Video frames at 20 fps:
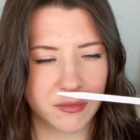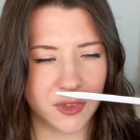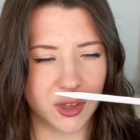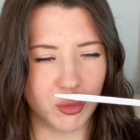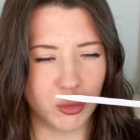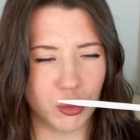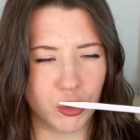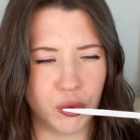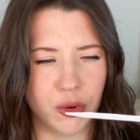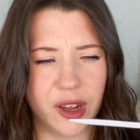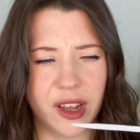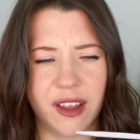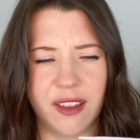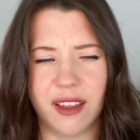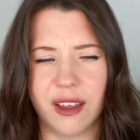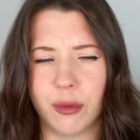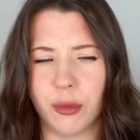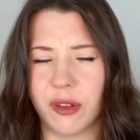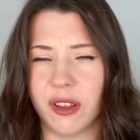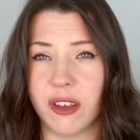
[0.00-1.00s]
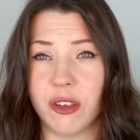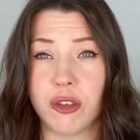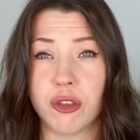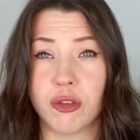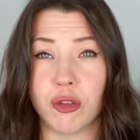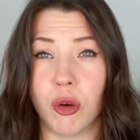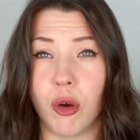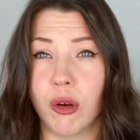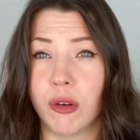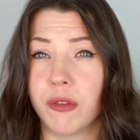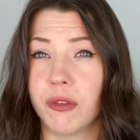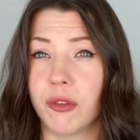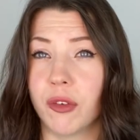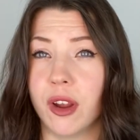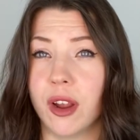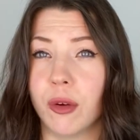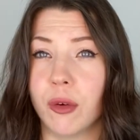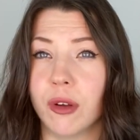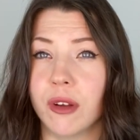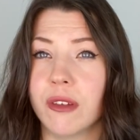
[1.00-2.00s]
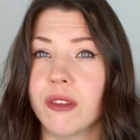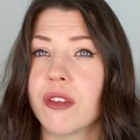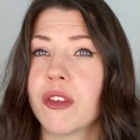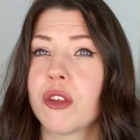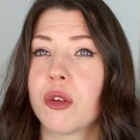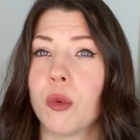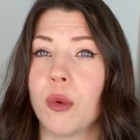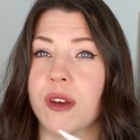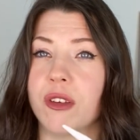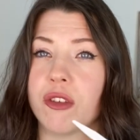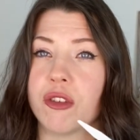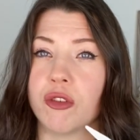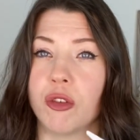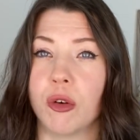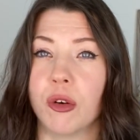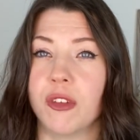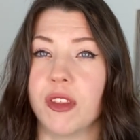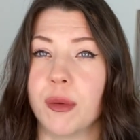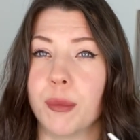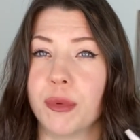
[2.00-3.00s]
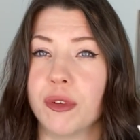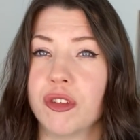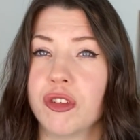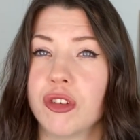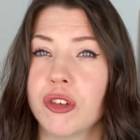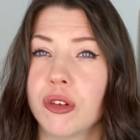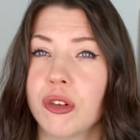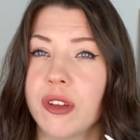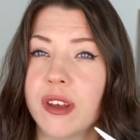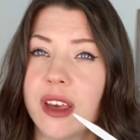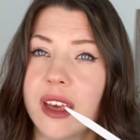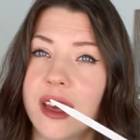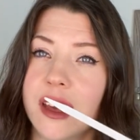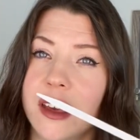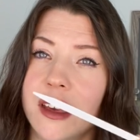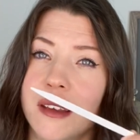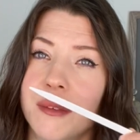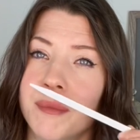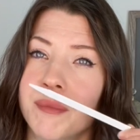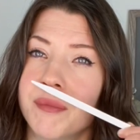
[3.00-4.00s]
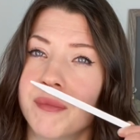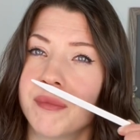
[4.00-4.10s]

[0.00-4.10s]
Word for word: Really really strong fragrance, quite strong on the patchouli.